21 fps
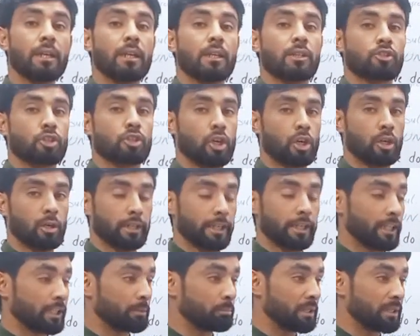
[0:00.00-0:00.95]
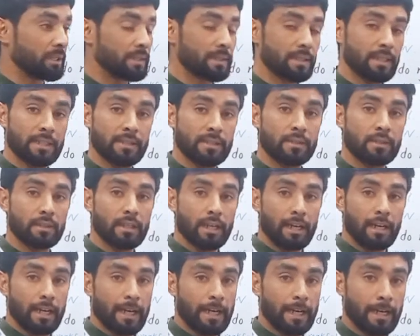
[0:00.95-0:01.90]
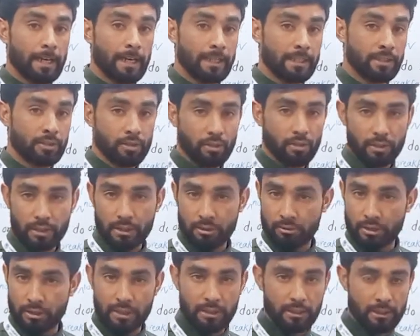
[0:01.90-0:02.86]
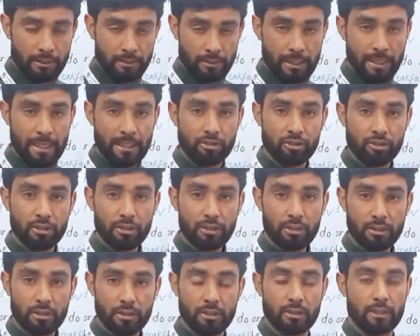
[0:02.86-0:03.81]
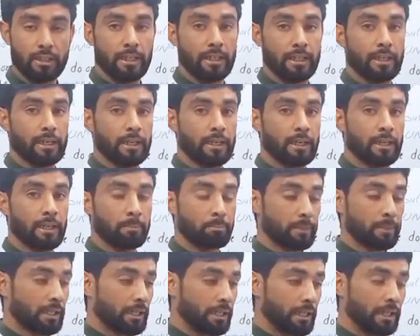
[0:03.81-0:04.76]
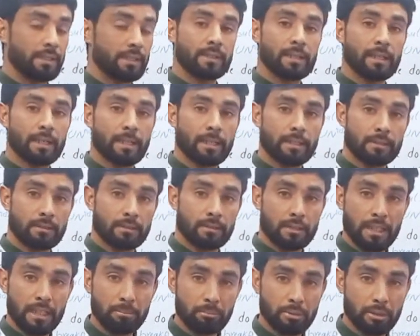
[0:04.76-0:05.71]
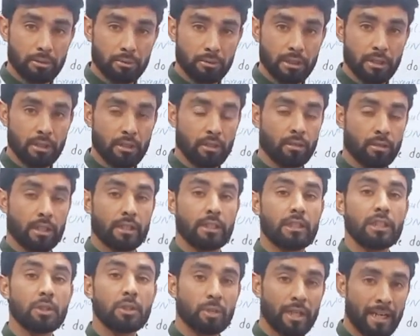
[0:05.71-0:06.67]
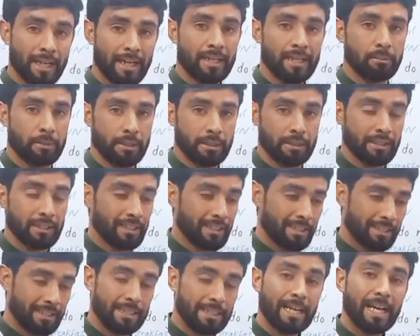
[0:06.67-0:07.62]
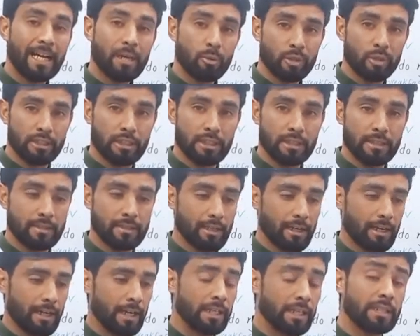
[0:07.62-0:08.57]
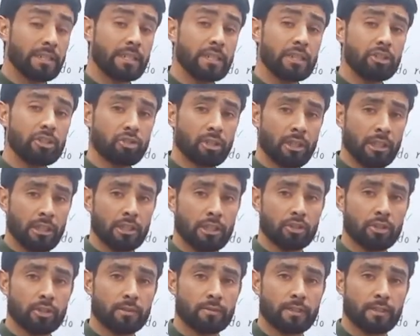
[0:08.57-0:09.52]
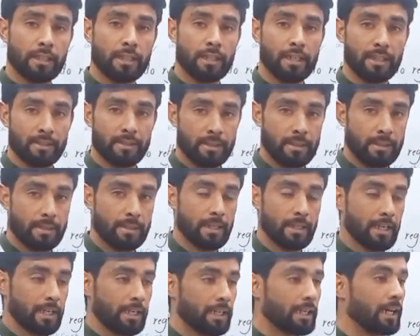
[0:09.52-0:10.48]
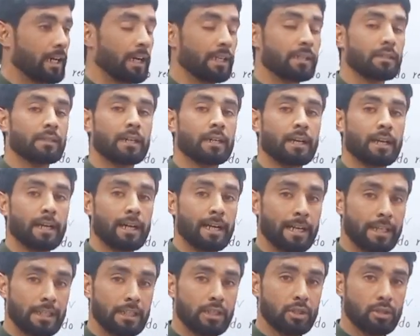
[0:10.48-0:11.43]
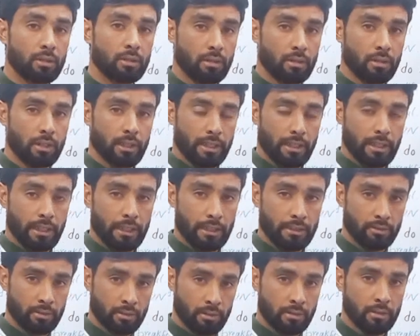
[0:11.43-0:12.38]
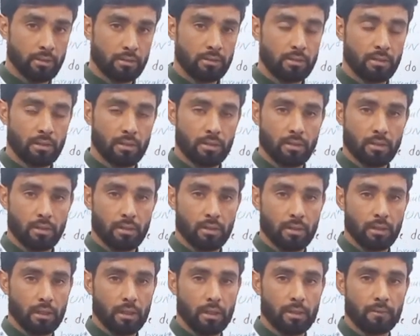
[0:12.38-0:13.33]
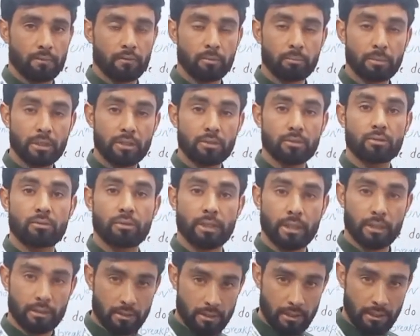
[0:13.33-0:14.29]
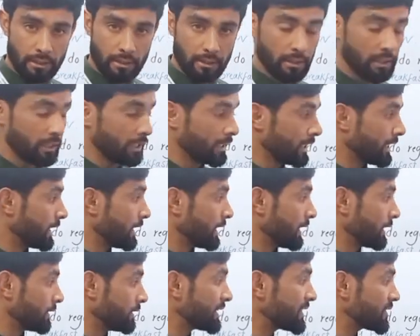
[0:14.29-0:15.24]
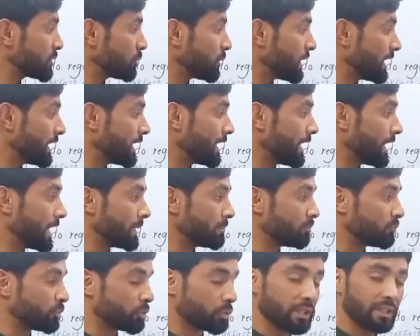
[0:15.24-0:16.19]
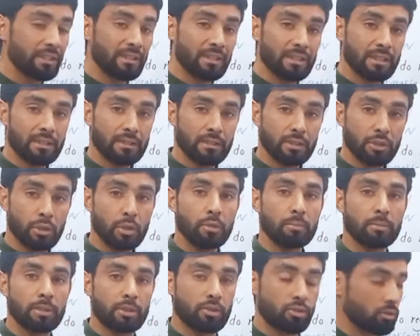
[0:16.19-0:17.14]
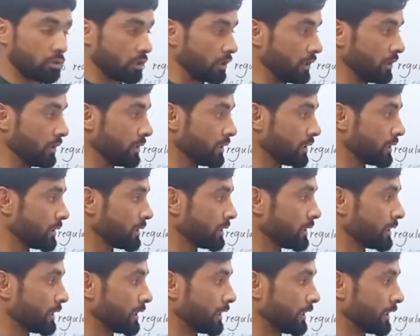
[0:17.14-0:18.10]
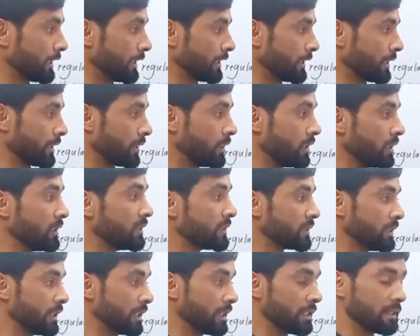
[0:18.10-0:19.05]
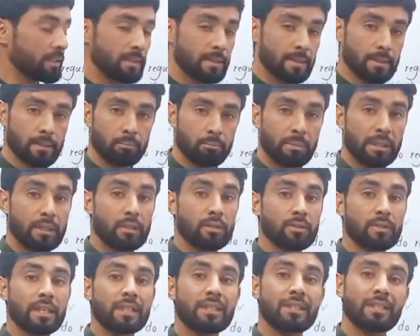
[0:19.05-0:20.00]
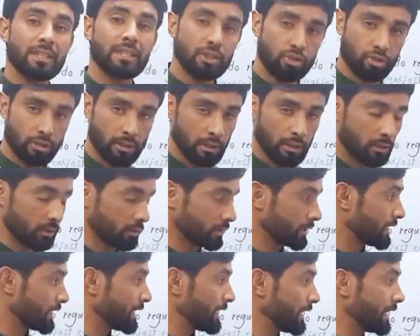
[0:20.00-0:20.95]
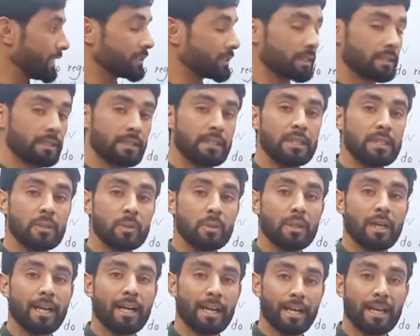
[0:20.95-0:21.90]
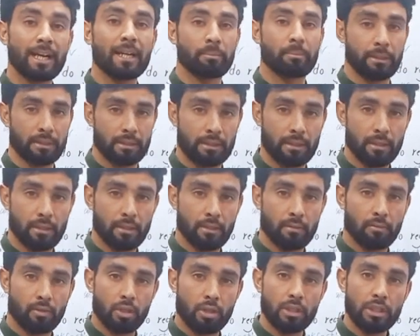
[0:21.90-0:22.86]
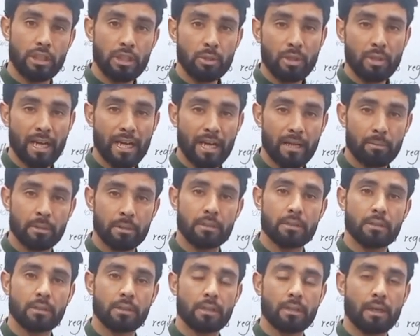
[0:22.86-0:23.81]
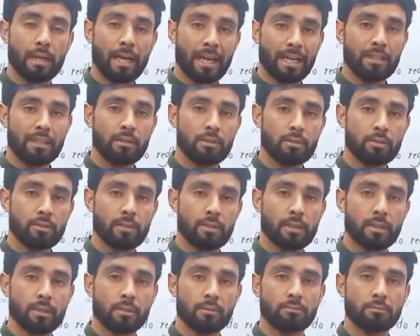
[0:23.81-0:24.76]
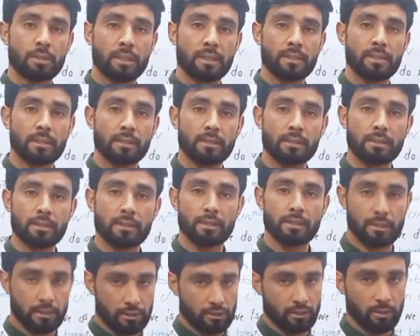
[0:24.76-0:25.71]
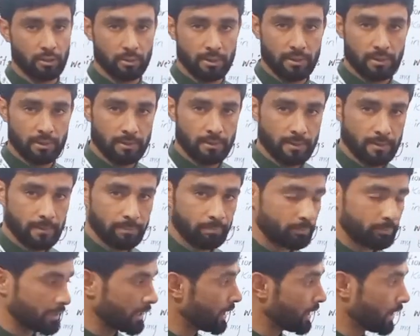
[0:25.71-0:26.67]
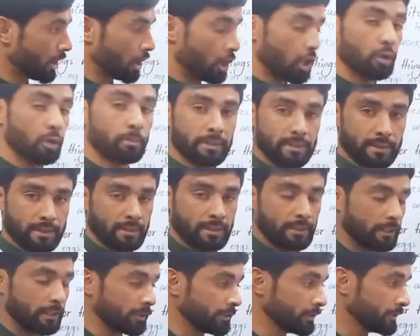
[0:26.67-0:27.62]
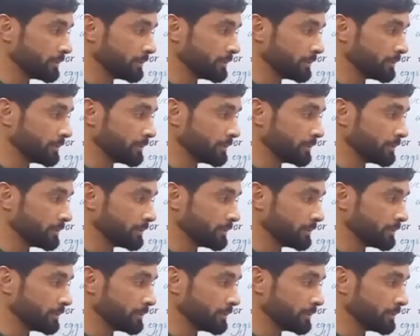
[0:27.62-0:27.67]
So it means it's not a regular action. It's a temporary or a new habit. Nowadays, I teach a lot of classes, and I know it's good for me to drink tea. That's why I'm drinking too much tea these days because I teach a lot. It's a new habit. For a new habit, I use present continuous tense. Hope it's clear.